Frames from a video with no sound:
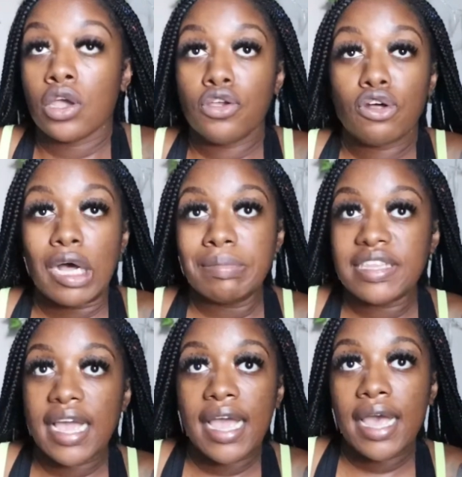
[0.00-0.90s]
you know what I'm
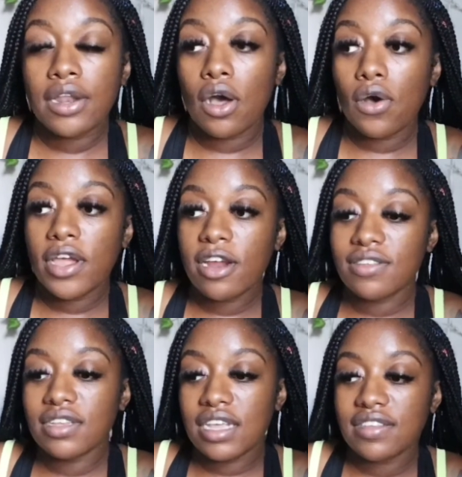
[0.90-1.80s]
saying, oh,
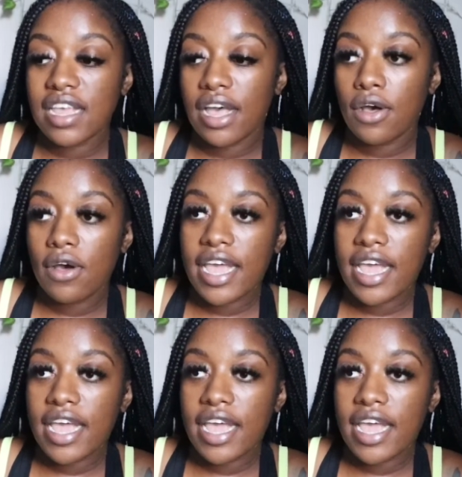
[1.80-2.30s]
here's a discount.